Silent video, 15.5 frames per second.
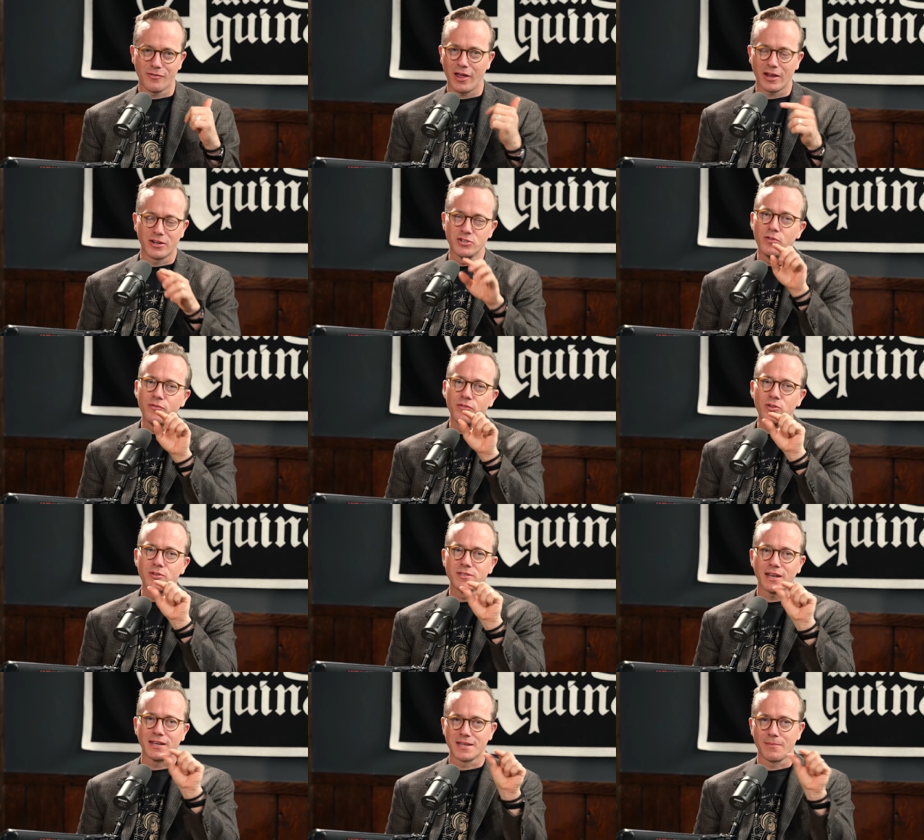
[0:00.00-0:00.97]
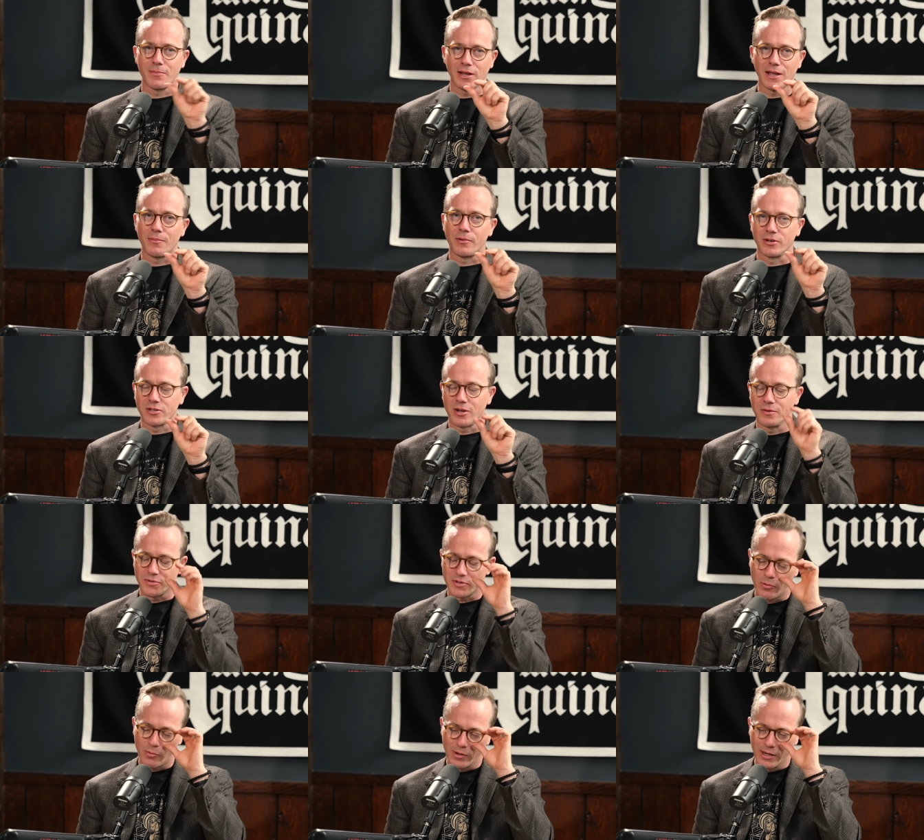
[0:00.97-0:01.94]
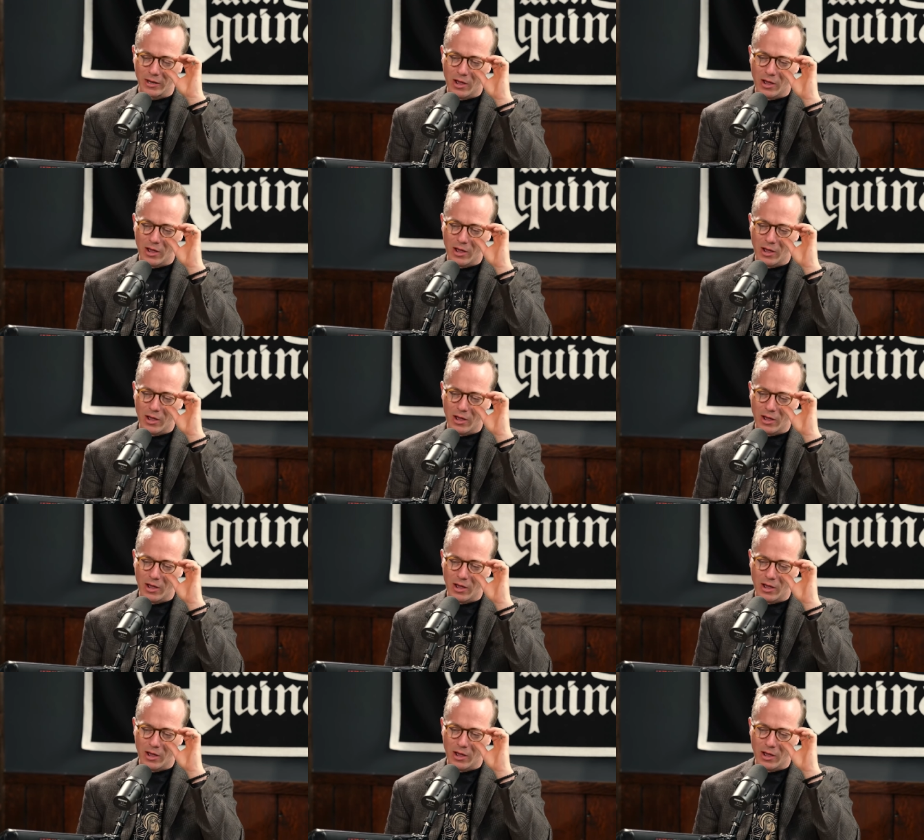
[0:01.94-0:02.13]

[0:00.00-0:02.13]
Because you've used that example a couple of times, which I really